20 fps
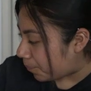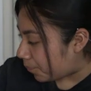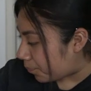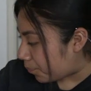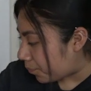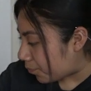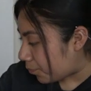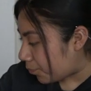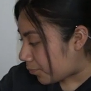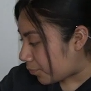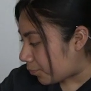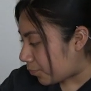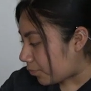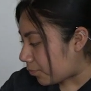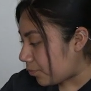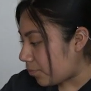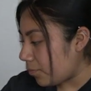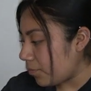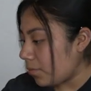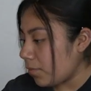
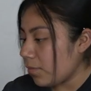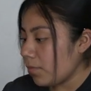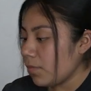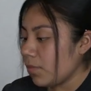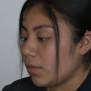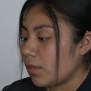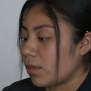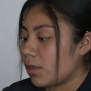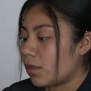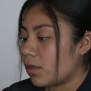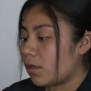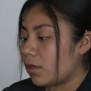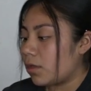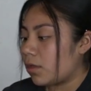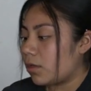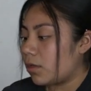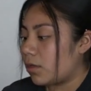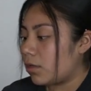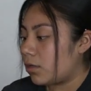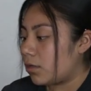
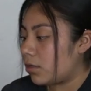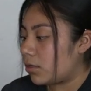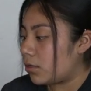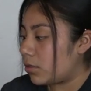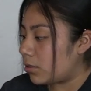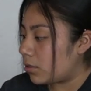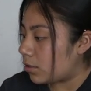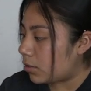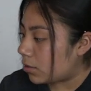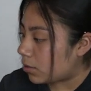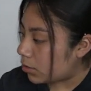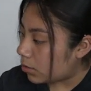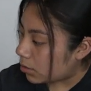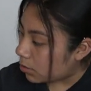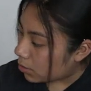No one is speaking in this clip.